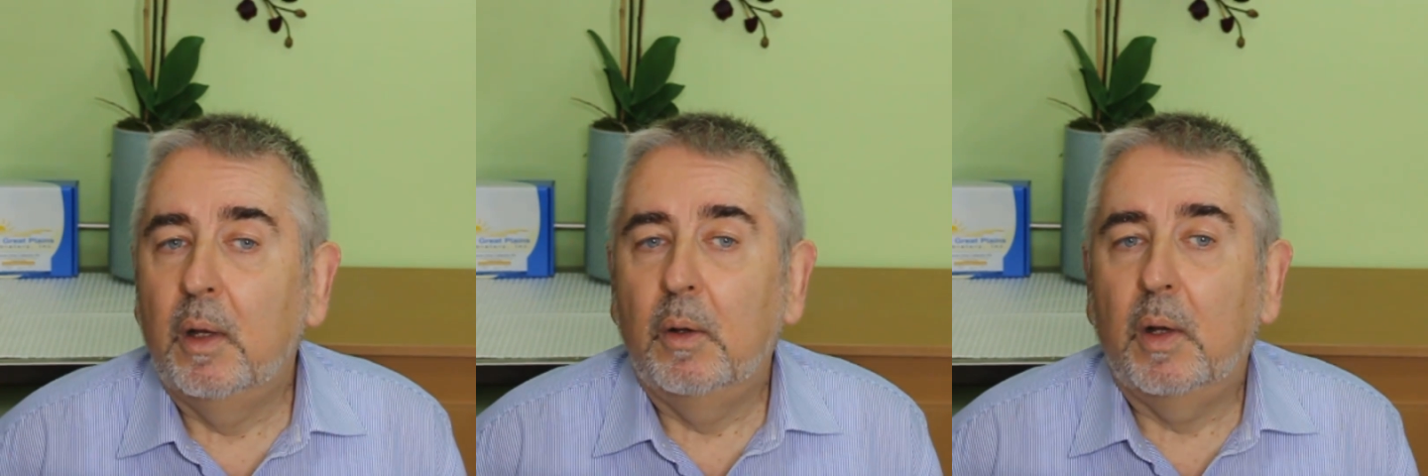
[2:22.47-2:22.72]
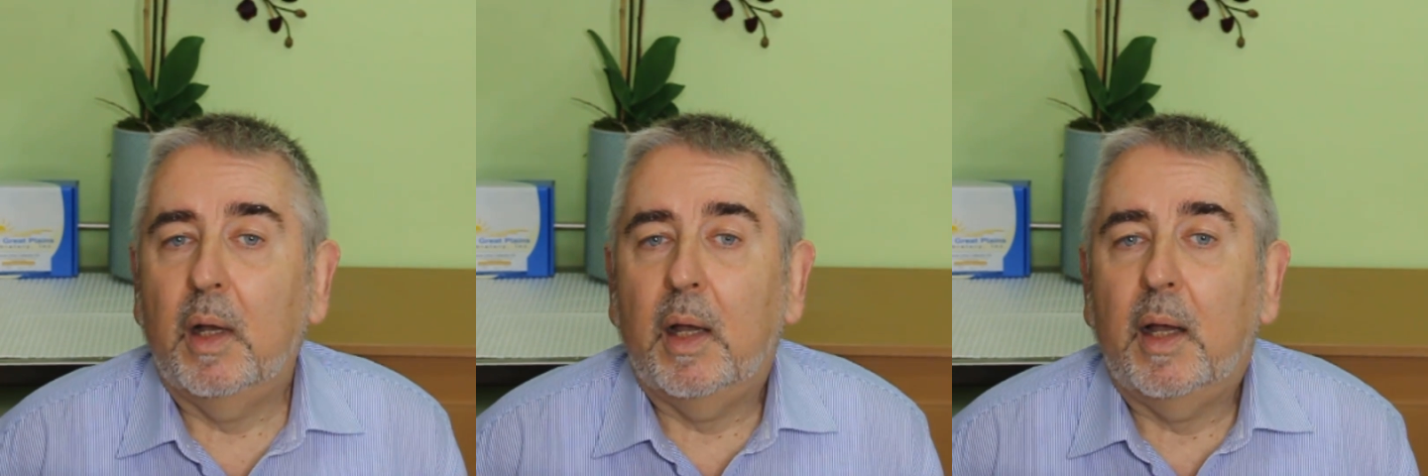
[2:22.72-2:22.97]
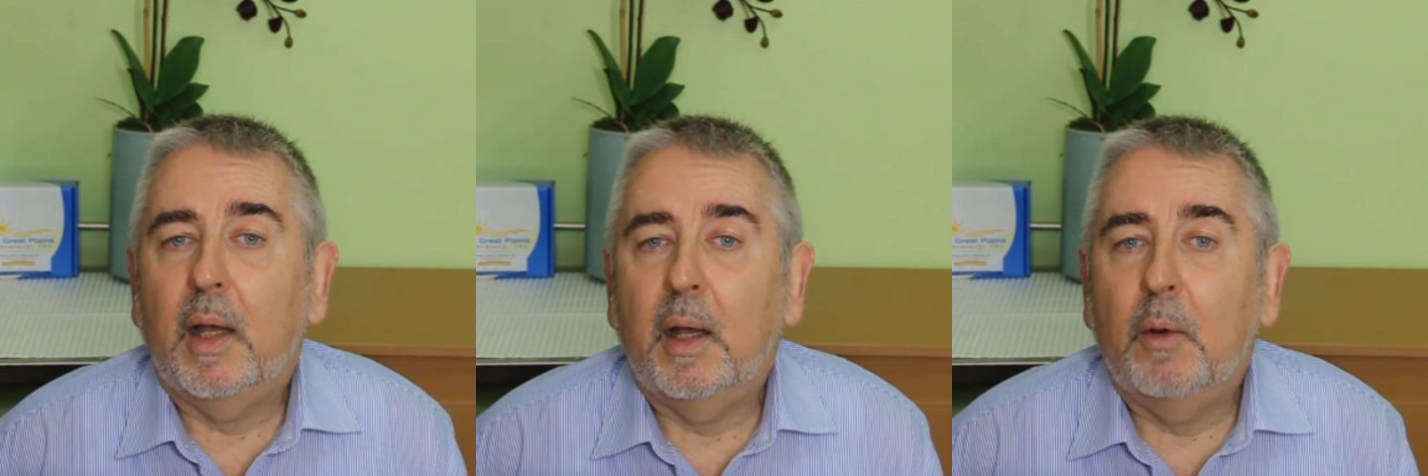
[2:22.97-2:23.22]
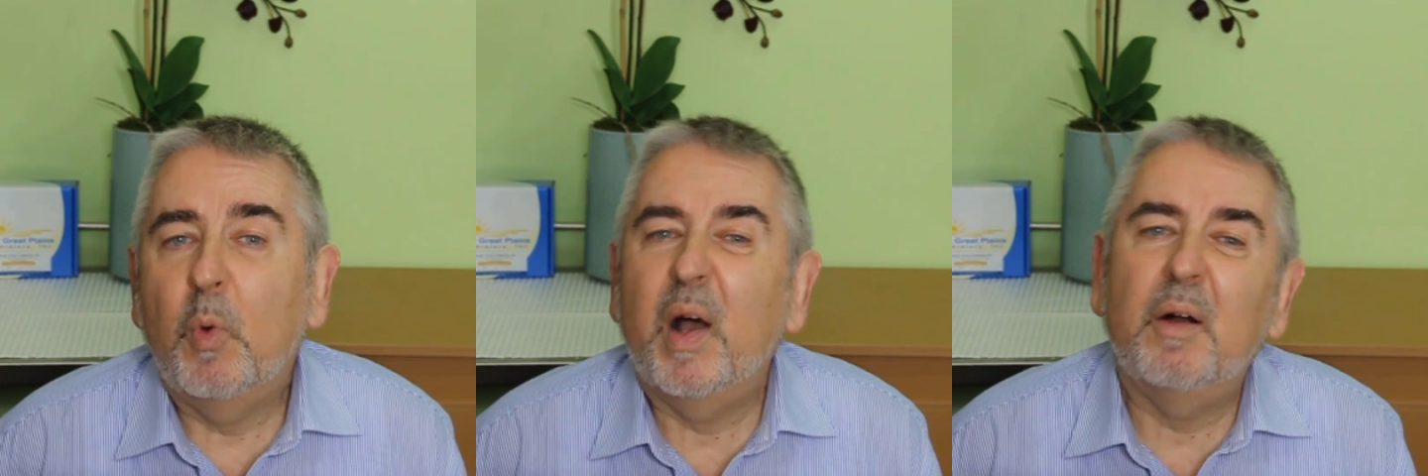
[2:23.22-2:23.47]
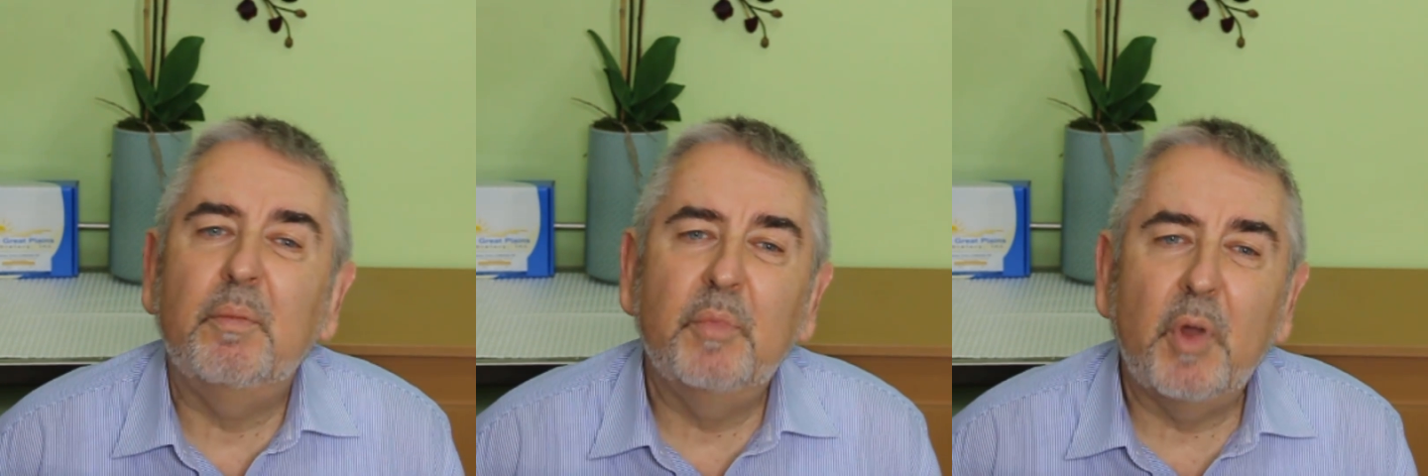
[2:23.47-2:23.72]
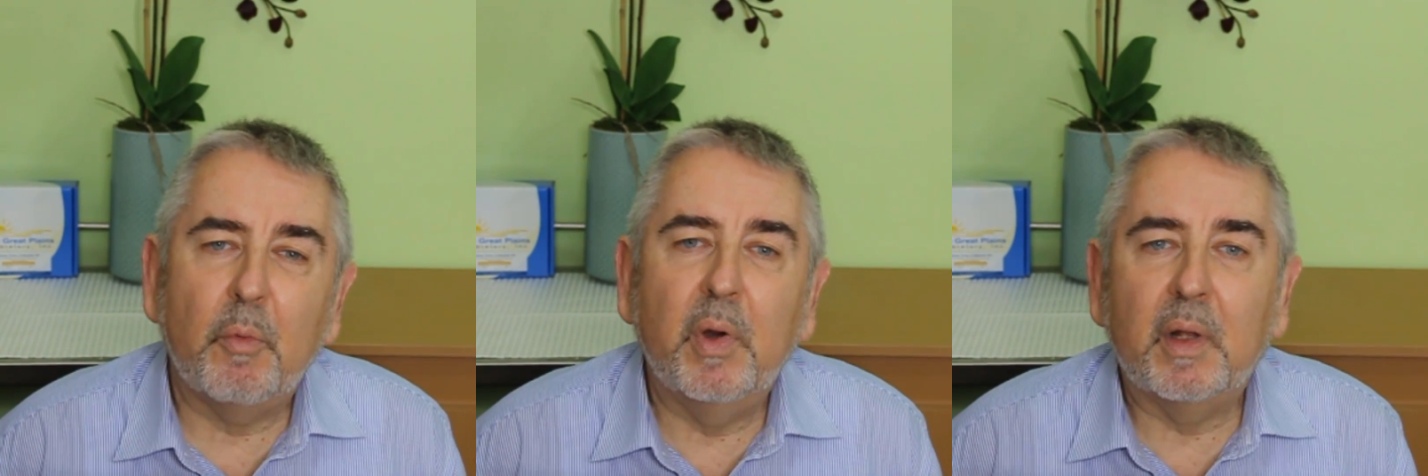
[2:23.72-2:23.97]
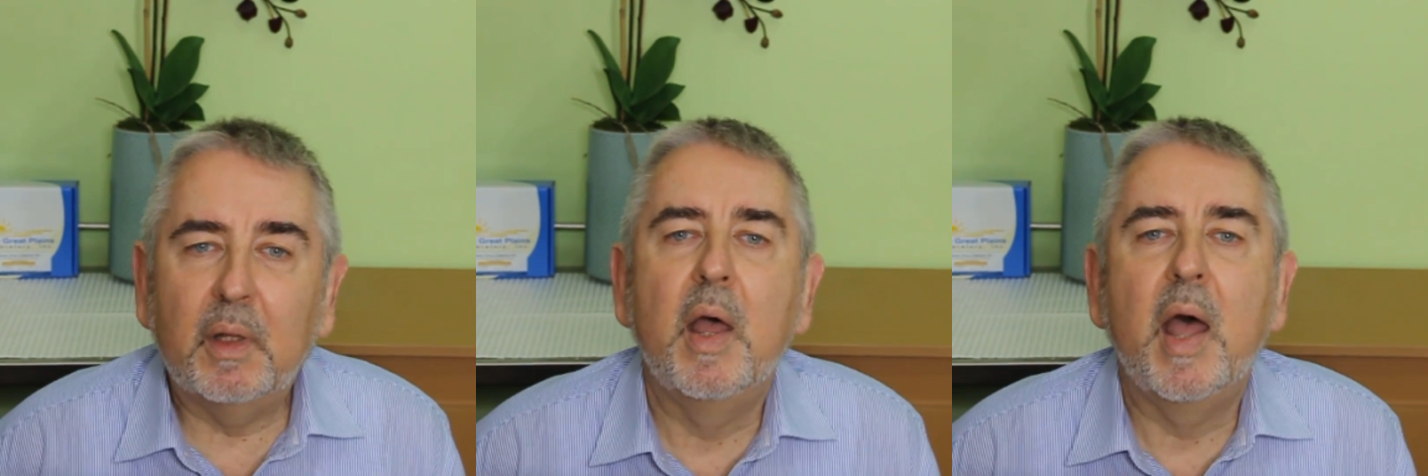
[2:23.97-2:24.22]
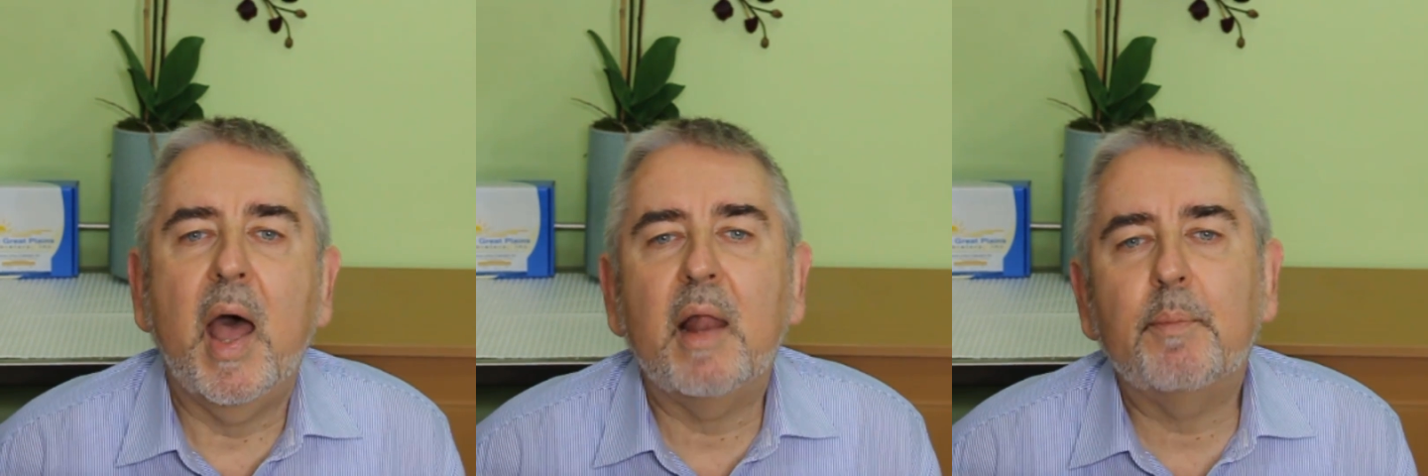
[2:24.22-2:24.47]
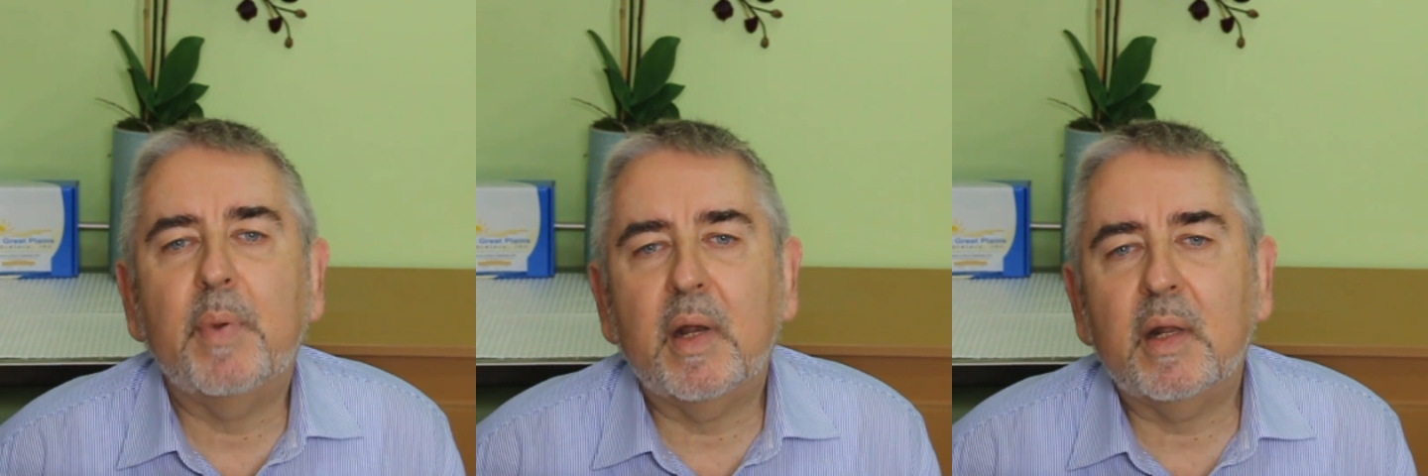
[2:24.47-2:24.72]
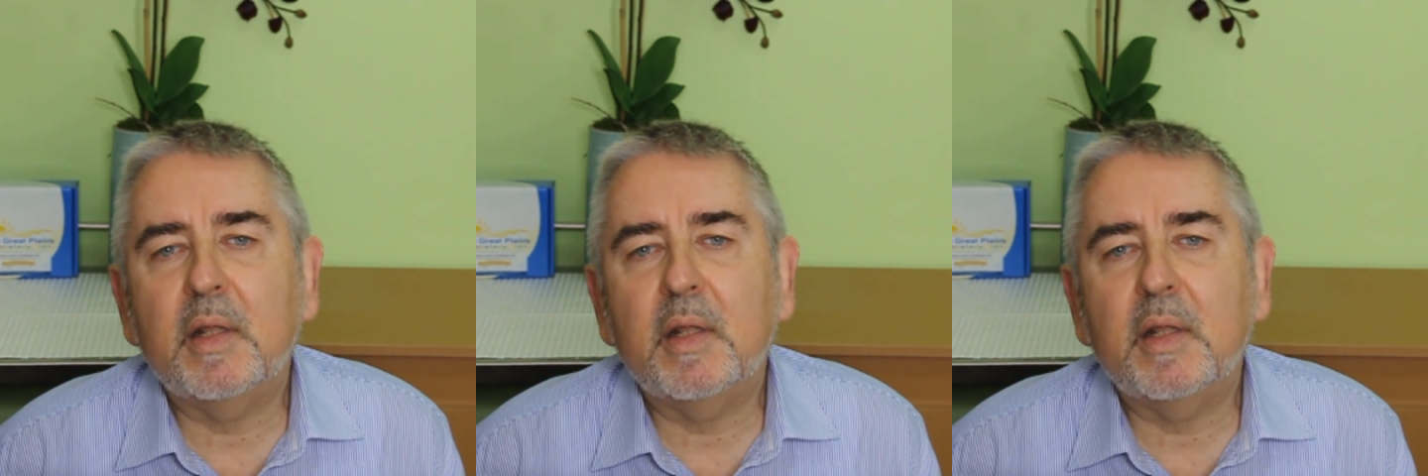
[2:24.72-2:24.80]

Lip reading: Well, not really, but at